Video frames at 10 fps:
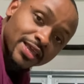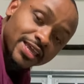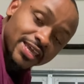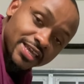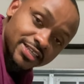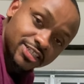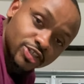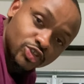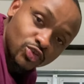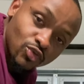
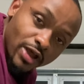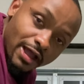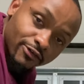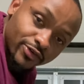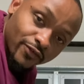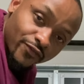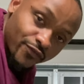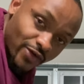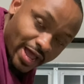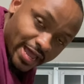is 2 out of
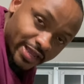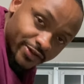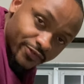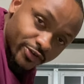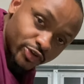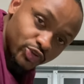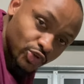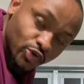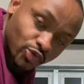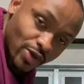5.
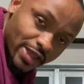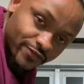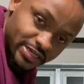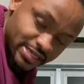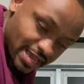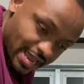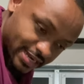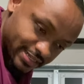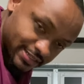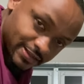No gravity
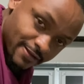added.